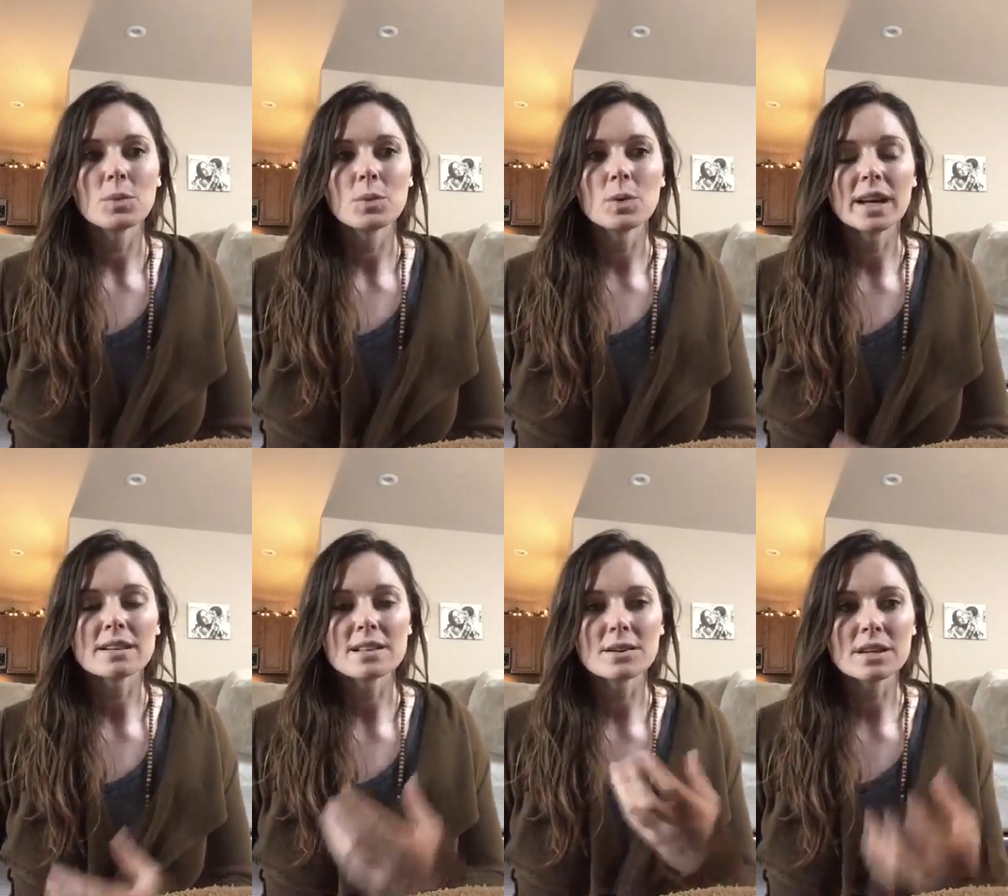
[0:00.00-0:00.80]
when I
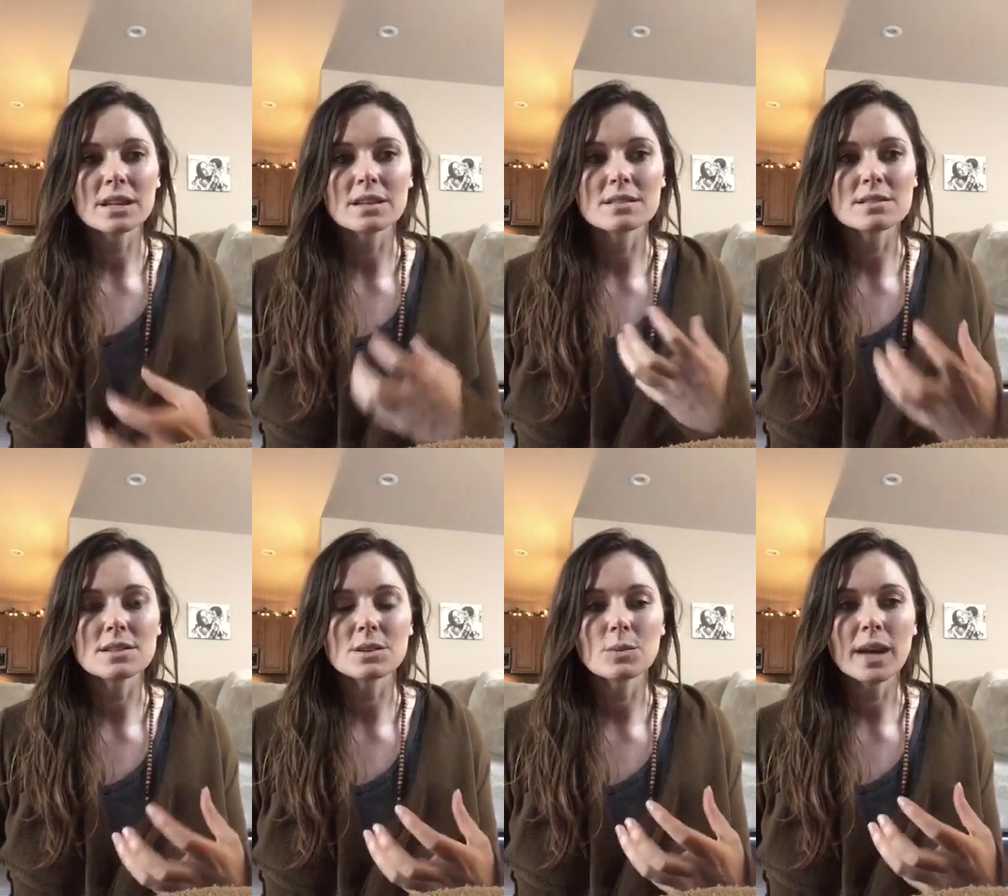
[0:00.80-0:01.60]
tell the kids,
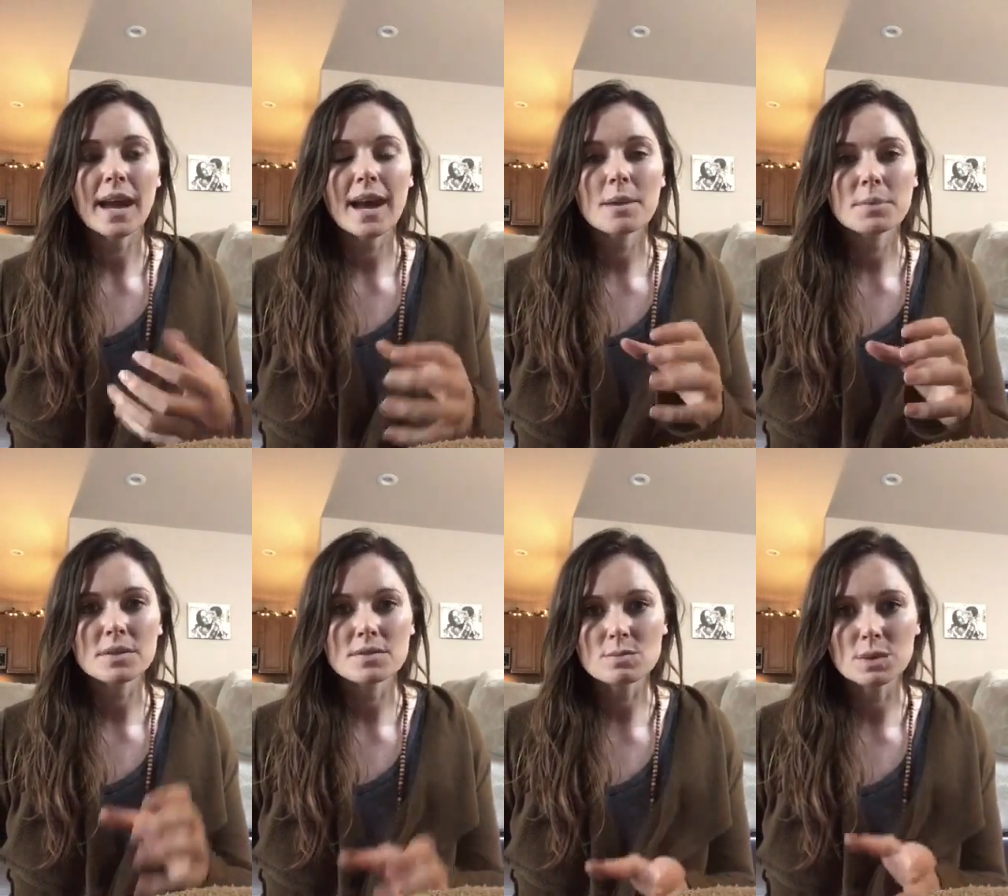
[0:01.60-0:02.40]
what
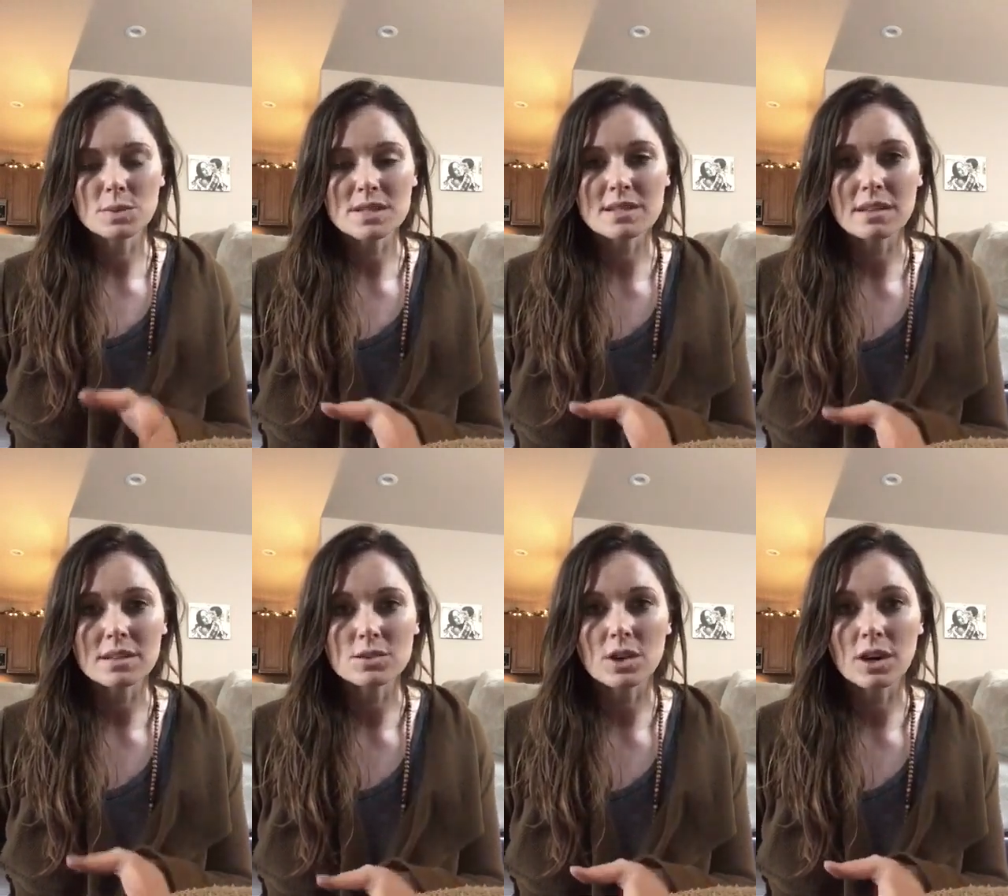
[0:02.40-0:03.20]
happens when we set
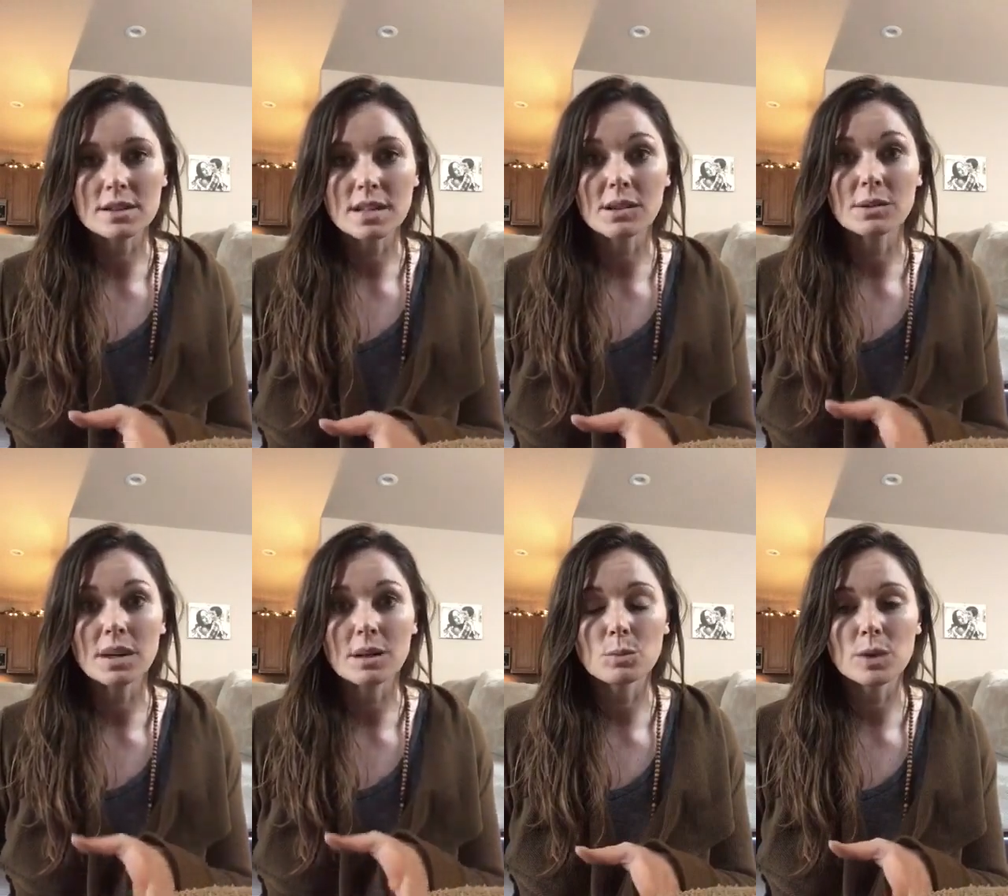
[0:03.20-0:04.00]
the jar down
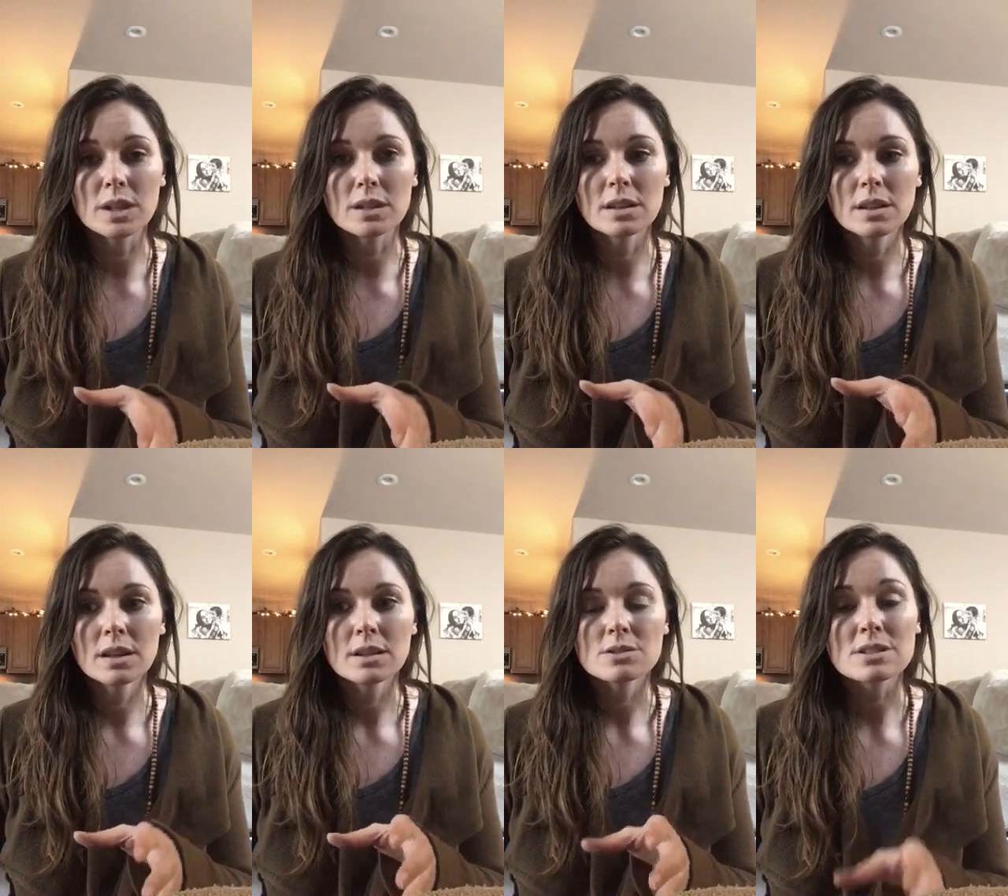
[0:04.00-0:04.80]
and we
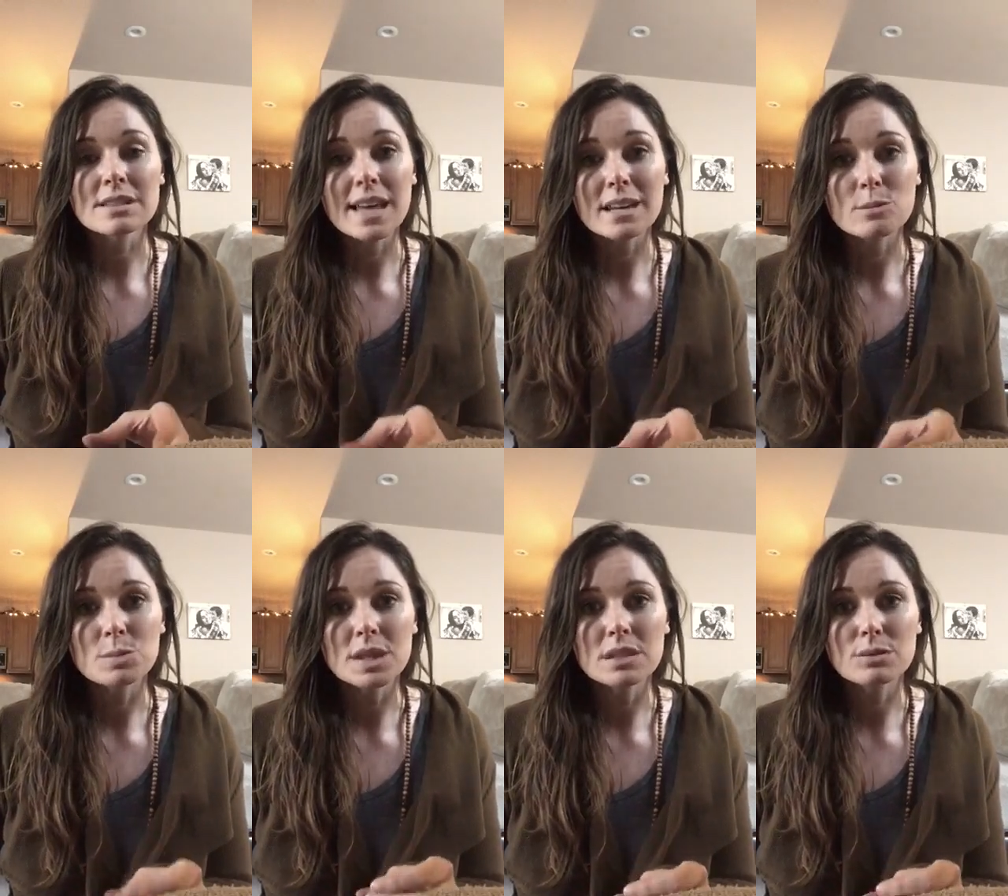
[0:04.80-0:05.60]
just let it
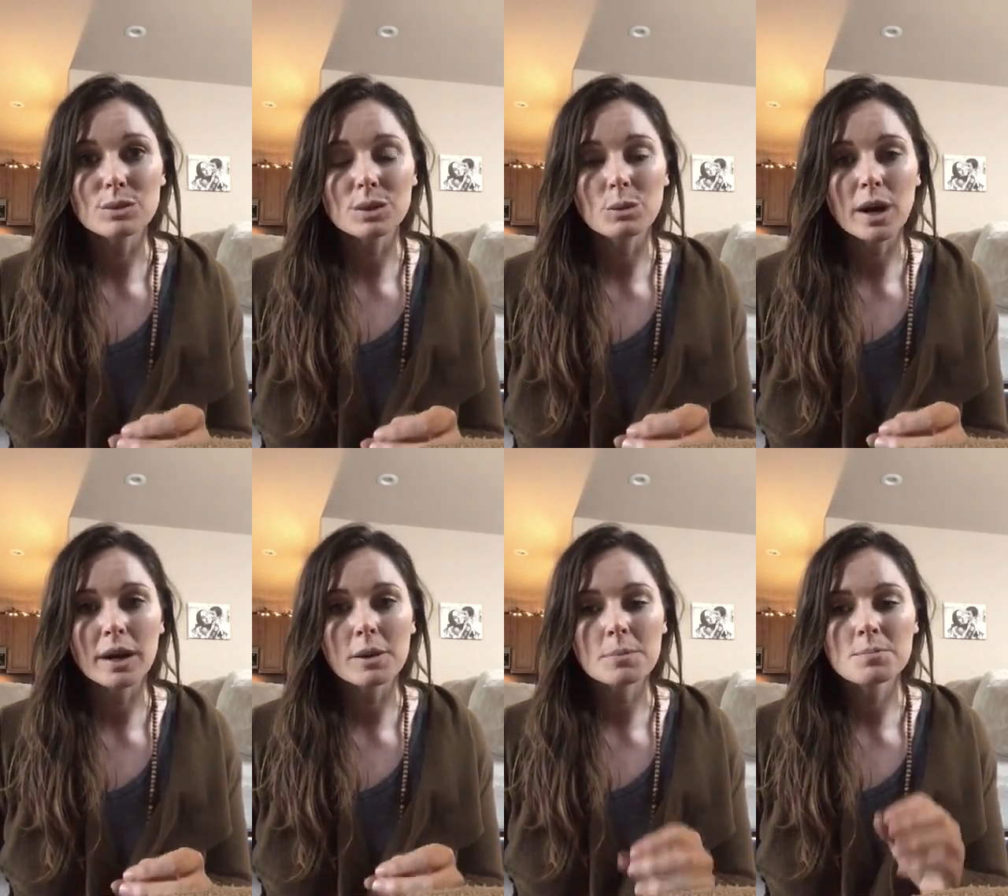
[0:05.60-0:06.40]
be for a
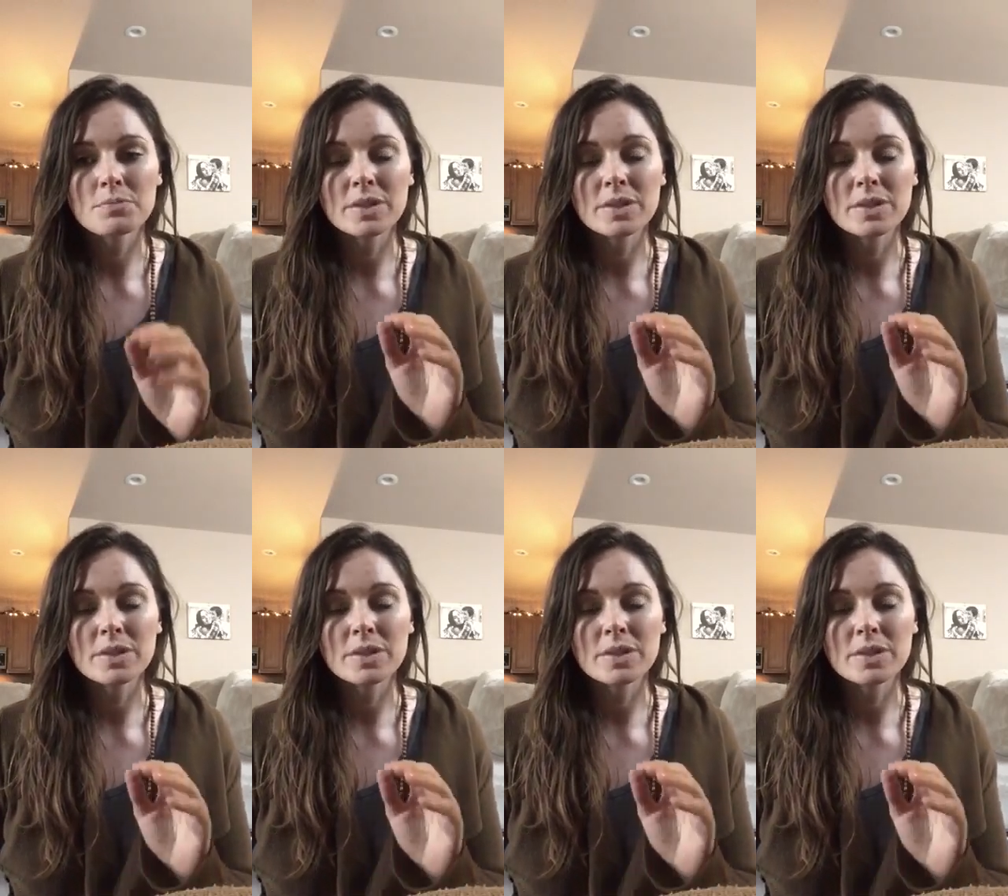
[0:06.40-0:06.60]
while,